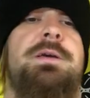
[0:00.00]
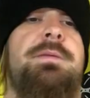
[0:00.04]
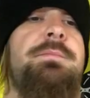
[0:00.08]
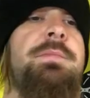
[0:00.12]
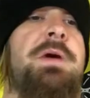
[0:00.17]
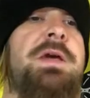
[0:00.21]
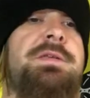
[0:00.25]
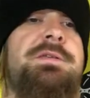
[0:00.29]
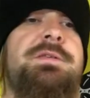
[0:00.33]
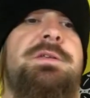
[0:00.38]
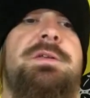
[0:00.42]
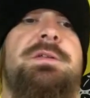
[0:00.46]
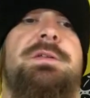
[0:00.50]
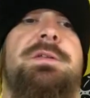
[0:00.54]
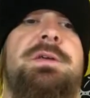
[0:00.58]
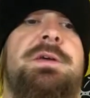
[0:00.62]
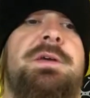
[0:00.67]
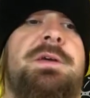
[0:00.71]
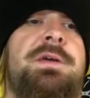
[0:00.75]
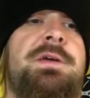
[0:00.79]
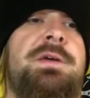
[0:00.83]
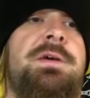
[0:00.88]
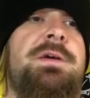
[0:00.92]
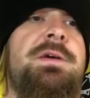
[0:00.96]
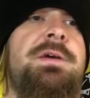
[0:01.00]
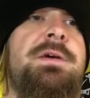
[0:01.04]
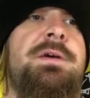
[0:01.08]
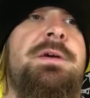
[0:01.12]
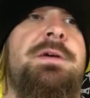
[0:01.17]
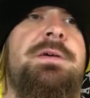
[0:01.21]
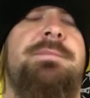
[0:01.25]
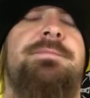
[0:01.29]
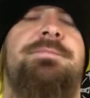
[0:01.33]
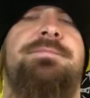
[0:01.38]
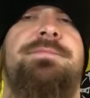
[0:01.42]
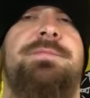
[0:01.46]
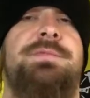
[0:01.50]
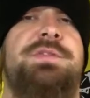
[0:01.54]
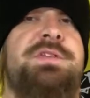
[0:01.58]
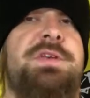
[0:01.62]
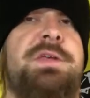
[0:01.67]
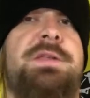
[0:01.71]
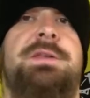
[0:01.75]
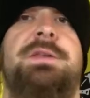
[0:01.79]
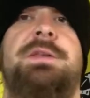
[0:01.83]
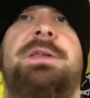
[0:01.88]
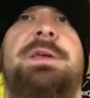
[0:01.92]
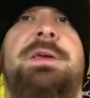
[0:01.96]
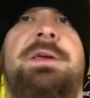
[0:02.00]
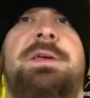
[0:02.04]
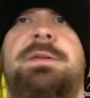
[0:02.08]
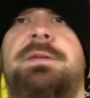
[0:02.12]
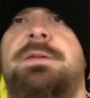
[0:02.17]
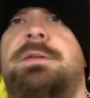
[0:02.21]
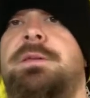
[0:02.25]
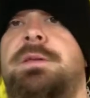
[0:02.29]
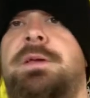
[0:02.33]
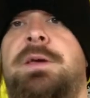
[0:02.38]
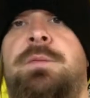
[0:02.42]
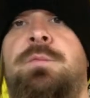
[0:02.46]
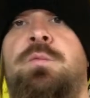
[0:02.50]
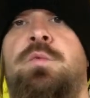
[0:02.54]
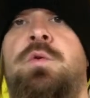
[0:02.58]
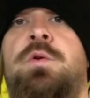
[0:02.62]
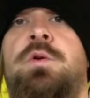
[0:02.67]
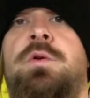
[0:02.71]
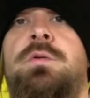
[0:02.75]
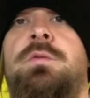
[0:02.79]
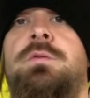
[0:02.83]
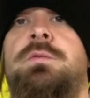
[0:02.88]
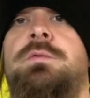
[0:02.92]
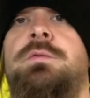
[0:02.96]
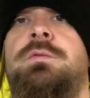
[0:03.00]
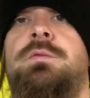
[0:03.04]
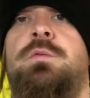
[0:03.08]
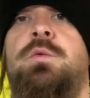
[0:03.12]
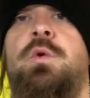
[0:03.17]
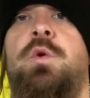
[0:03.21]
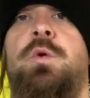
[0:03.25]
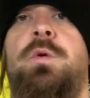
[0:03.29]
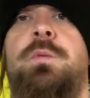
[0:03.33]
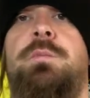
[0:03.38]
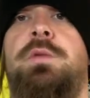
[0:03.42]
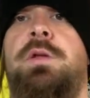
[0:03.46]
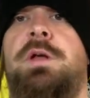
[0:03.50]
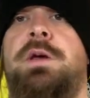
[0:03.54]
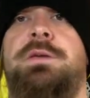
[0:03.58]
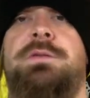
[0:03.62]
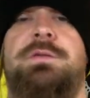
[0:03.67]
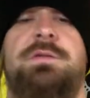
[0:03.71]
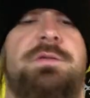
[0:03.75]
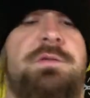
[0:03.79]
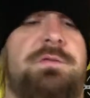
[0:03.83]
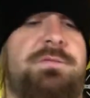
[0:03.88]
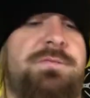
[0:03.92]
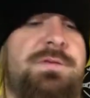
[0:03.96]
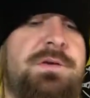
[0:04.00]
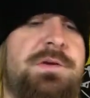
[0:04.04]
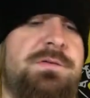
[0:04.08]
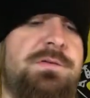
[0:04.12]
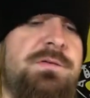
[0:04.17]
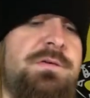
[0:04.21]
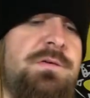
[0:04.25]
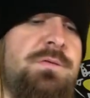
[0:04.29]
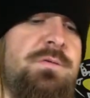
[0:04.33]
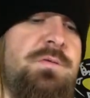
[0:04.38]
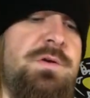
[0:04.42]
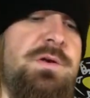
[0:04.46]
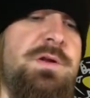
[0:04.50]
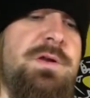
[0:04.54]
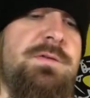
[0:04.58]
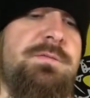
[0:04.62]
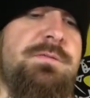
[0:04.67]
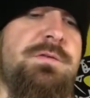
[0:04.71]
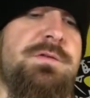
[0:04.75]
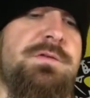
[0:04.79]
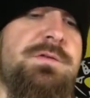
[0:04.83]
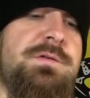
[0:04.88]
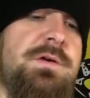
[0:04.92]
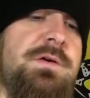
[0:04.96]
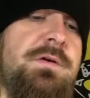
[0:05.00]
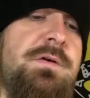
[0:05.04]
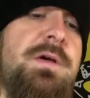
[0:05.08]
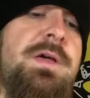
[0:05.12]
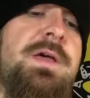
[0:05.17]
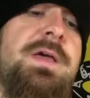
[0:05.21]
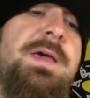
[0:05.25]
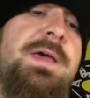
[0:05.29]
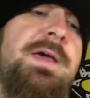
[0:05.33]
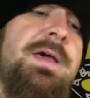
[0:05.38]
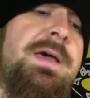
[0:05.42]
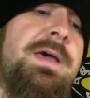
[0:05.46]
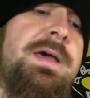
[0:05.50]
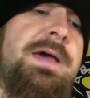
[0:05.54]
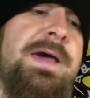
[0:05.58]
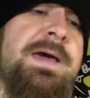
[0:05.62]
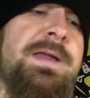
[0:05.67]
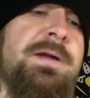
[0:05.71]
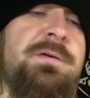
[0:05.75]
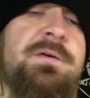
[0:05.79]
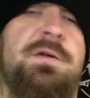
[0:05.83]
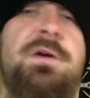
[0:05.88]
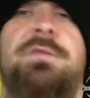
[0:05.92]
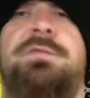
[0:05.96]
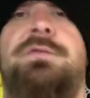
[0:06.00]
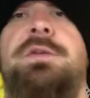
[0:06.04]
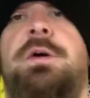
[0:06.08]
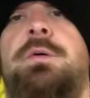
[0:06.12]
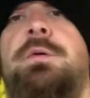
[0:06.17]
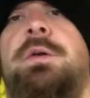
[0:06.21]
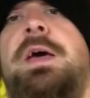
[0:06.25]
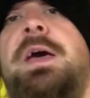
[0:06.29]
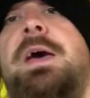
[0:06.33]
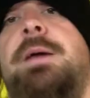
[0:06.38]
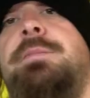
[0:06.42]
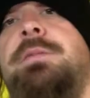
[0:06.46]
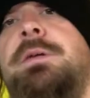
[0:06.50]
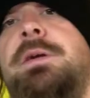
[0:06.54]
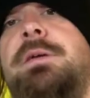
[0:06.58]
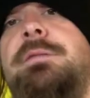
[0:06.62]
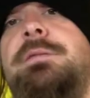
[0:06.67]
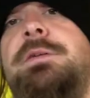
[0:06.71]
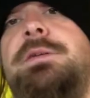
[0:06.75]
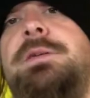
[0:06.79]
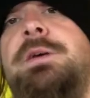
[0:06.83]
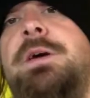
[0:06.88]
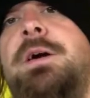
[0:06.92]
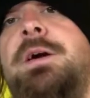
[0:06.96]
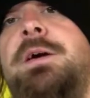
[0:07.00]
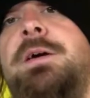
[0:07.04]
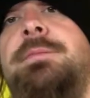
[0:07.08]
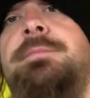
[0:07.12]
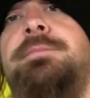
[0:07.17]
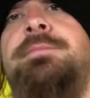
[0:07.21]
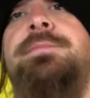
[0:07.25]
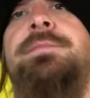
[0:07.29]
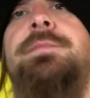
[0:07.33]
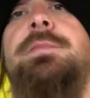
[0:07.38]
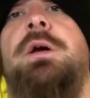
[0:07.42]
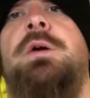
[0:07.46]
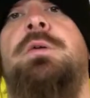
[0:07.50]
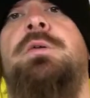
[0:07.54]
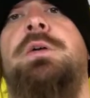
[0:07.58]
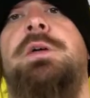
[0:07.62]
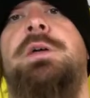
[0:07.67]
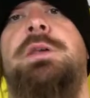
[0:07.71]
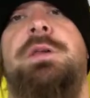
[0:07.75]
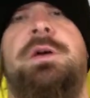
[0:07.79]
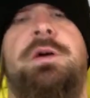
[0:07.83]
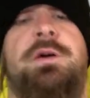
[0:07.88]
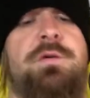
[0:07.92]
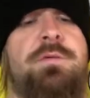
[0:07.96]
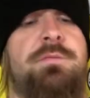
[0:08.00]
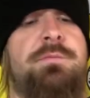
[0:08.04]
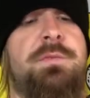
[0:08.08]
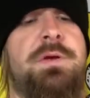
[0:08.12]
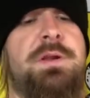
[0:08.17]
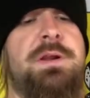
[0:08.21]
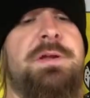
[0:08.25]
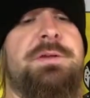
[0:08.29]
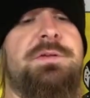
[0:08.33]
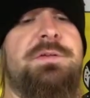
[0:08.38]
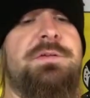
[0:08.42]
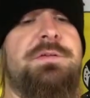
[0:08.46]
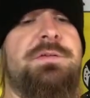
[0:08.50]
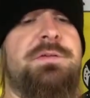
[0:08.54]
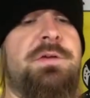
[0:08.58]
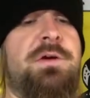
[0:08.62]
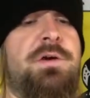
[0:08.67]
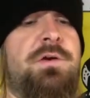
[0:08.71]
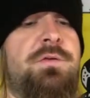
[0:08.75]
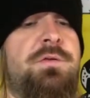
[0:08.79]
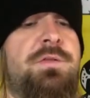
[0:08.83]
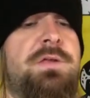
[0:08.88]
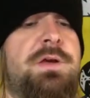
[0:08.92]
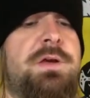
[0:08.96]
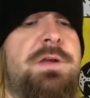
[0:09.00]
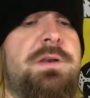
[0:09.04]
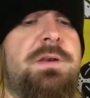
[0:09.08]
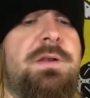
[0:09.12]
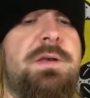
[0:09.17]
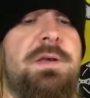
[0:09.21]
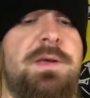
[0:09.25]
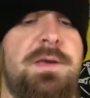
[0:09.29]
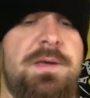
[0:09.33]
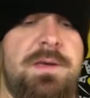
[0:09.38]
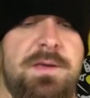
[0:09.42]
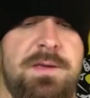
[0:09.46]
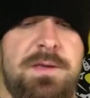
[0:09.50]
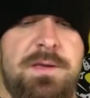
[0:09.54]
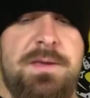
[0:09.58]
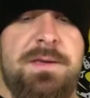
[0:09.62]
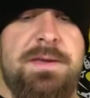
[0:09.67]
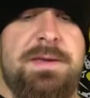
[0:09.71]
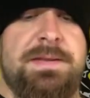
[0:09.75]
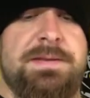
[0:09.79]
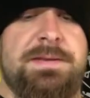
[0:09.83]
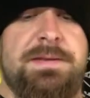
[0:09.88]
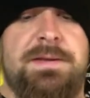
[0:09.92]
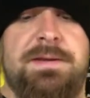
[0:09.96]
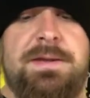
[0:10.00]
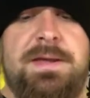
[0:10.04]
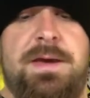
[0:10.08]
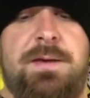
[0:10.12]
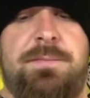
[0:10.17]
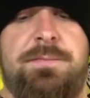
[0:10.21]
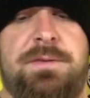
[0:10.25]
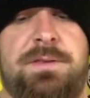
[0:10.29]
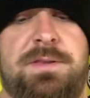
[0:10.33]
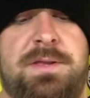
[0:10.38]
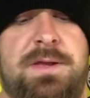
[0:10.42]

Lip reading: Basically, send it in, and we'll replace it or fix it or whatever. So I don't know if that would happen every time. I really don't, but I just know that it did happen